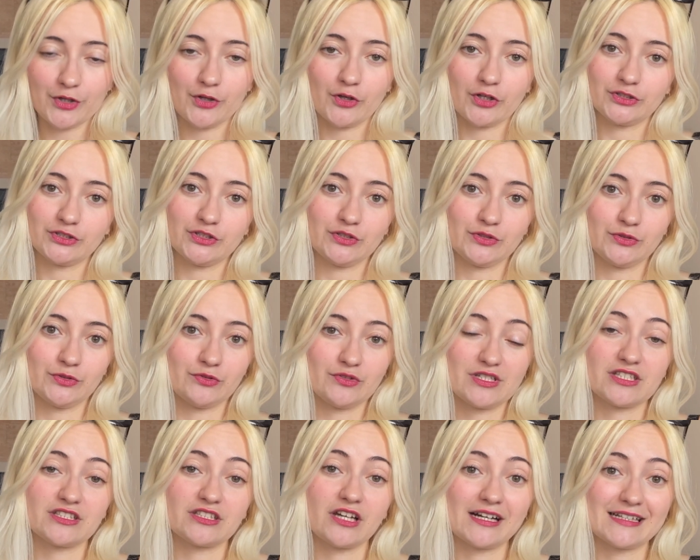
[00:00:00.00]
on to
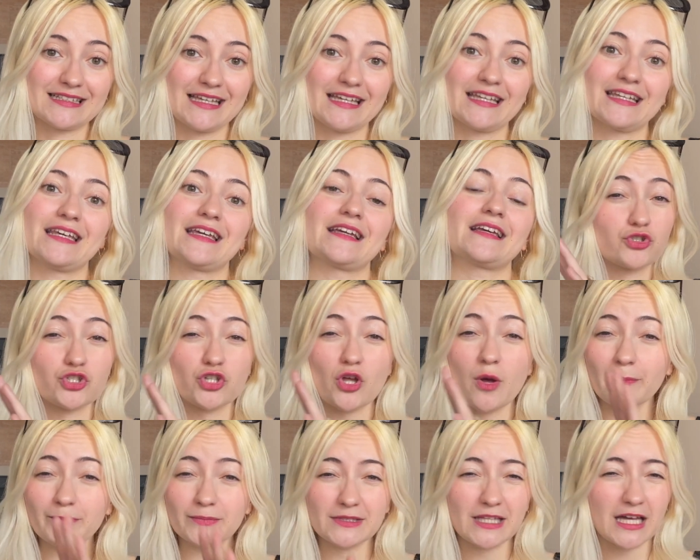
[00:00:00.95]
start dating
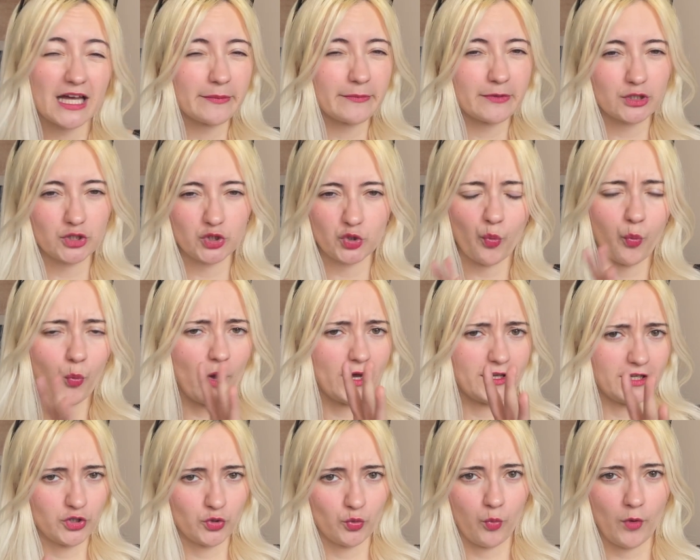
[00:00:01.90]
sometime in
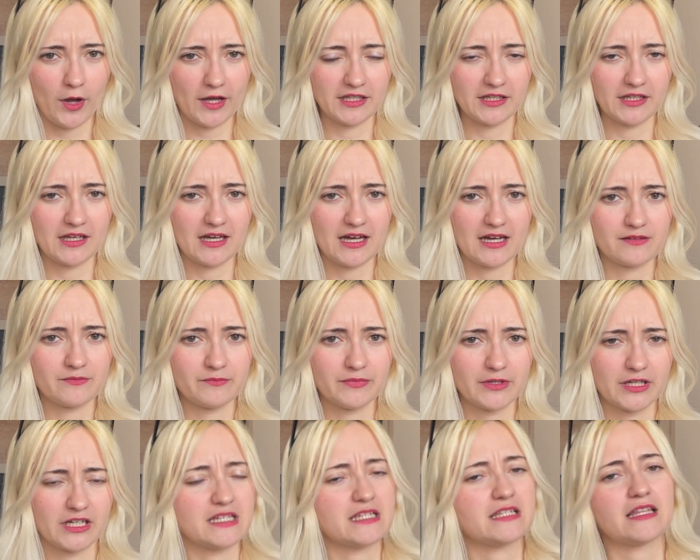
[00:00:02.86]
2020
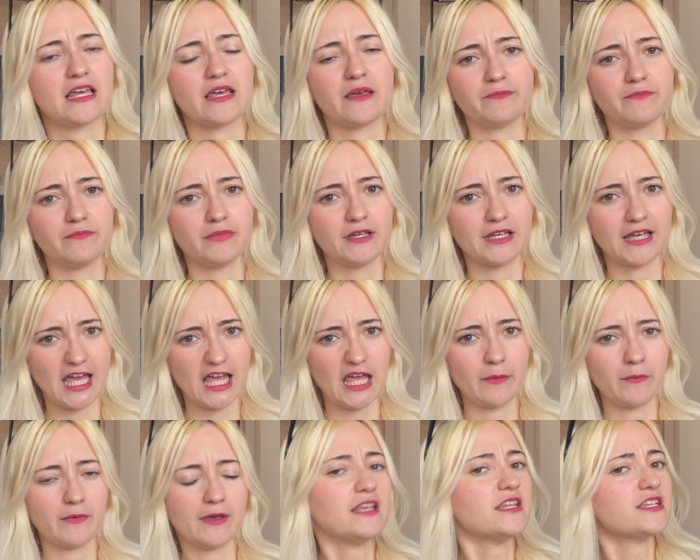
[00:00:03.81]
because they
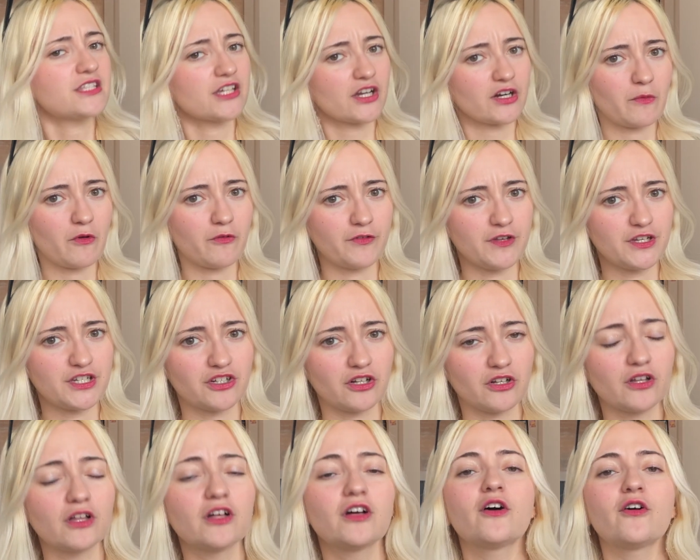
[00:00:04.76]
became Instagram
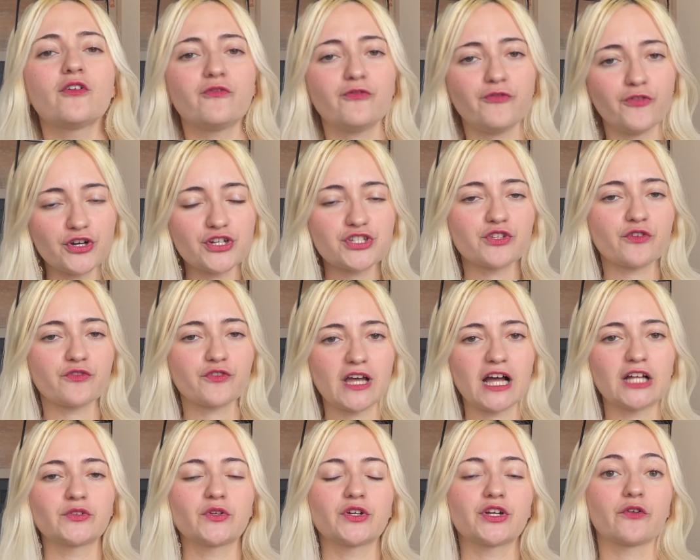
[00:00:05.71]
official 1st of
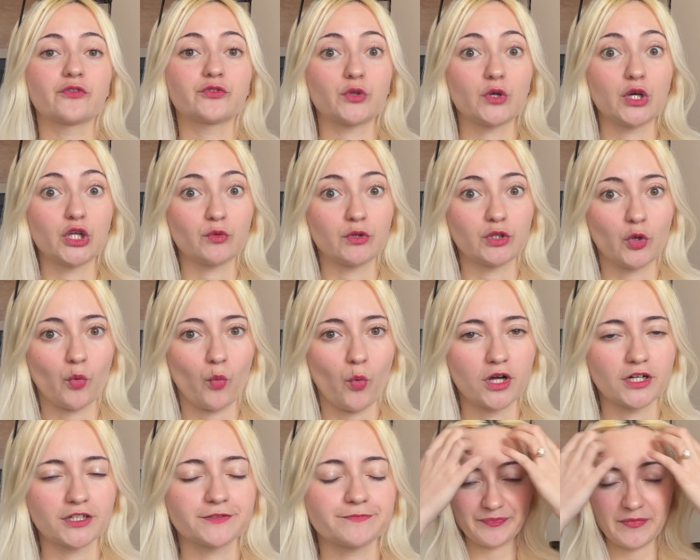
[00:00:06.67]
January of
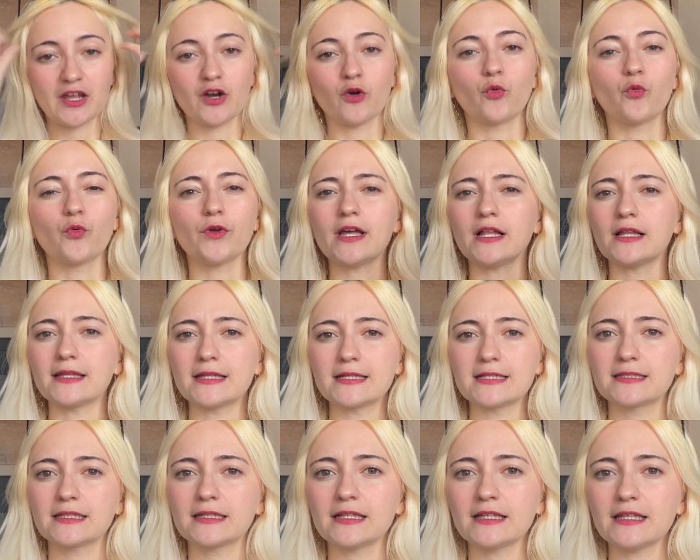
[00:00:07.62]
2021.
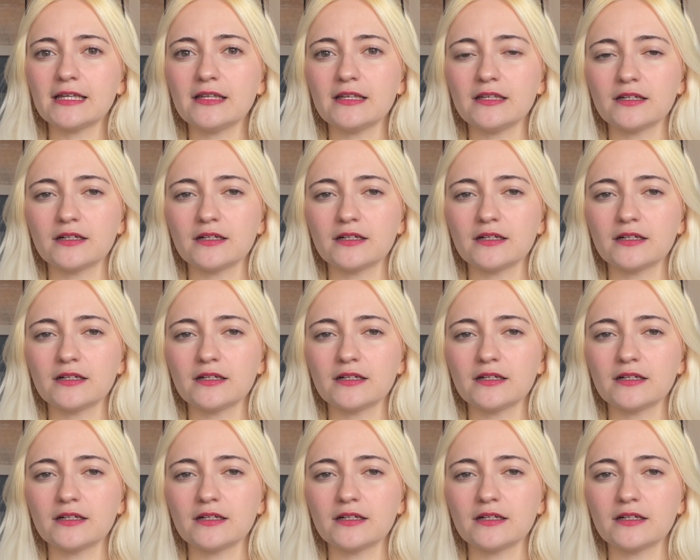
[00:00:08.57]
Realistically,